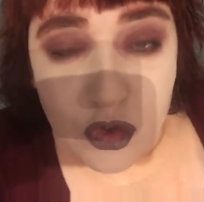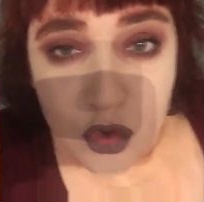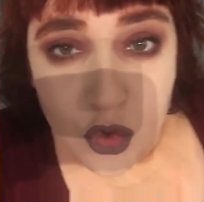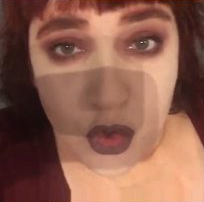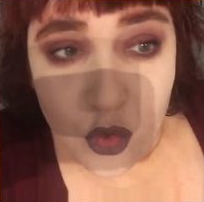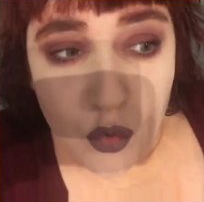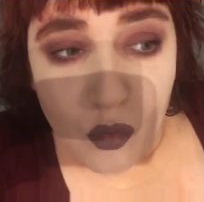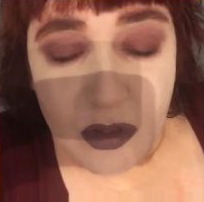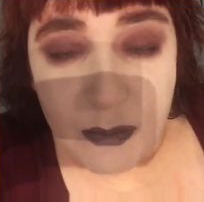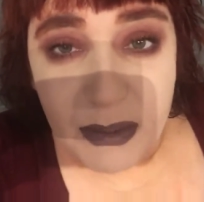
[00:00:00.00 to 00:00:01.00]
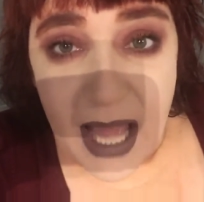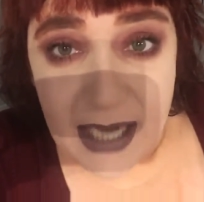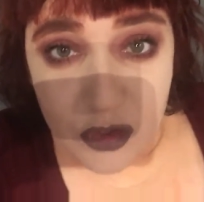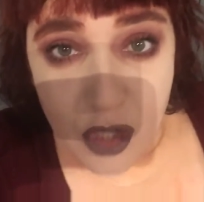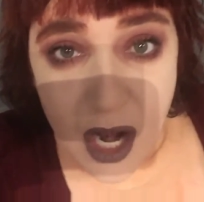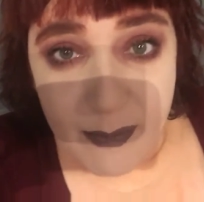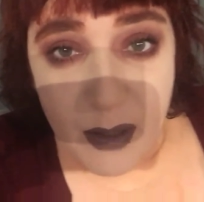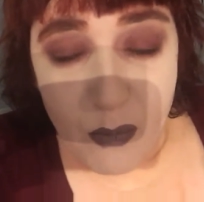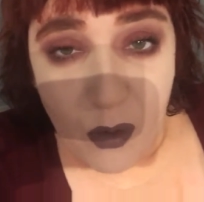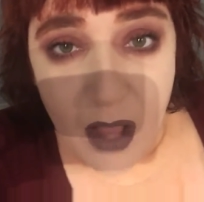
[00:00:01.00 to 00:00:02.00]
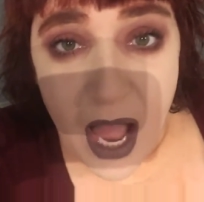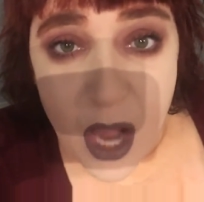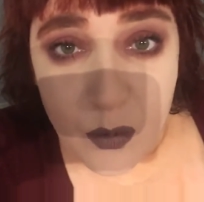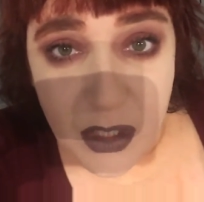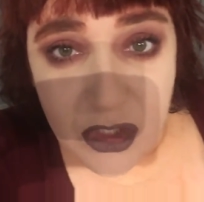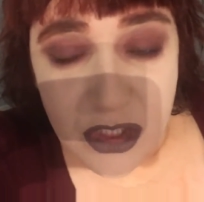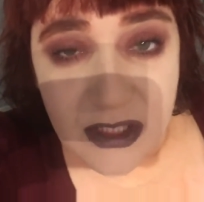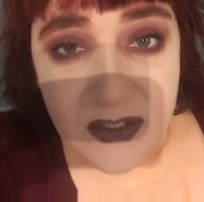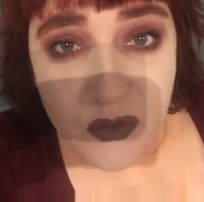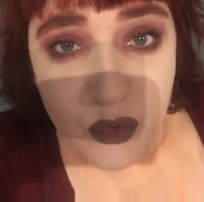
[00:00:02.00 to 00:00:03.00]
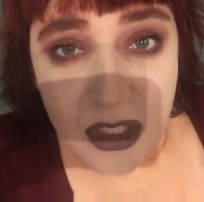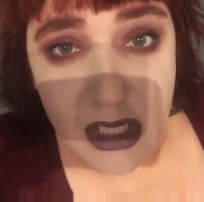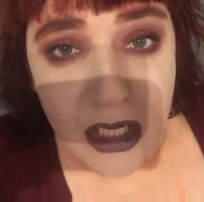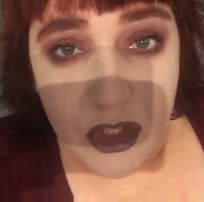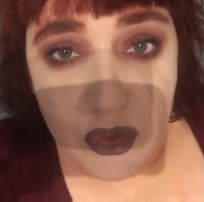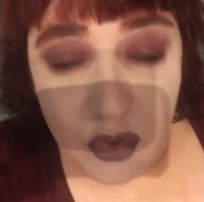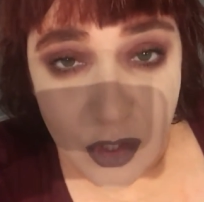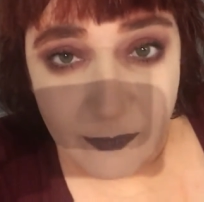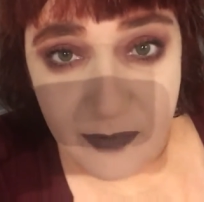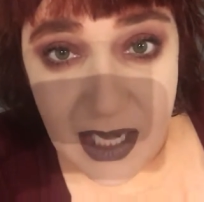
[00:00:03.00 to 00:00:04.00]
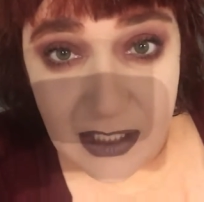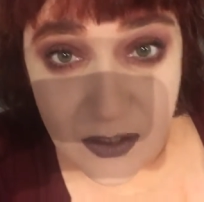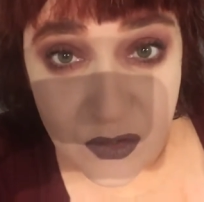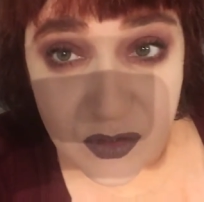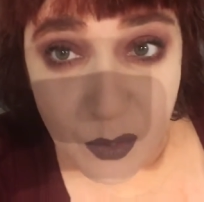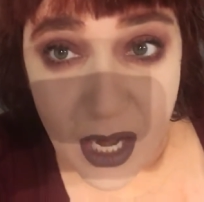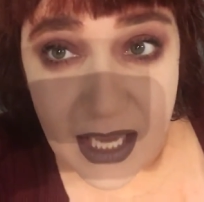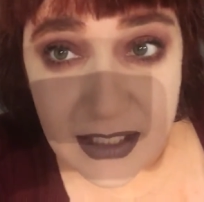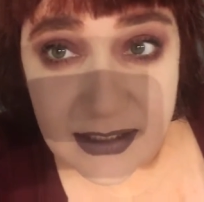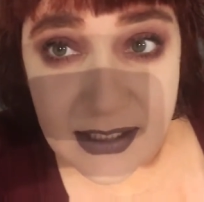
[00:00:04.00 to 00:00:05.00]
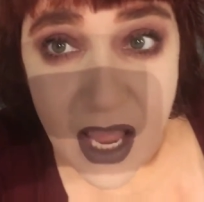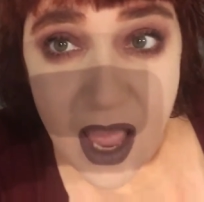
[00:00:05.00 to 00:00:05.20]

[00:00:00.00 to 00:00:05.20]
to the Black trauma, moral outrage industry, to the fake news press,